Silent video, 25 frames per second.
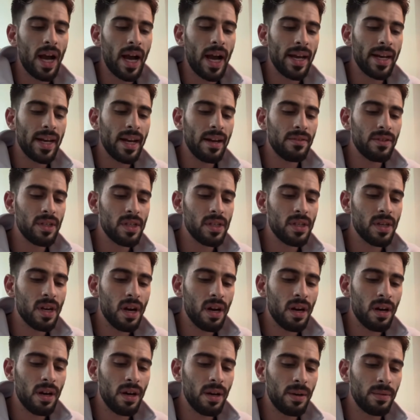
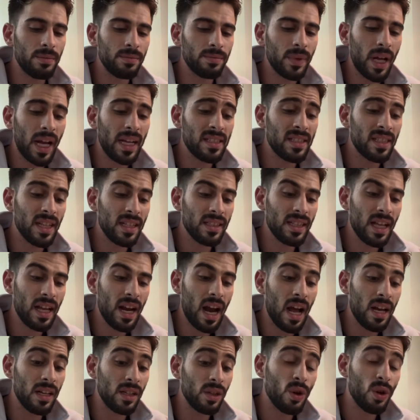I said
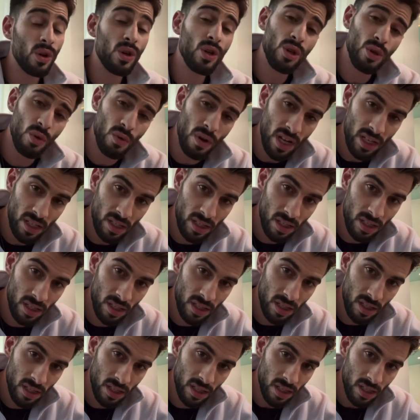that I'll go to US.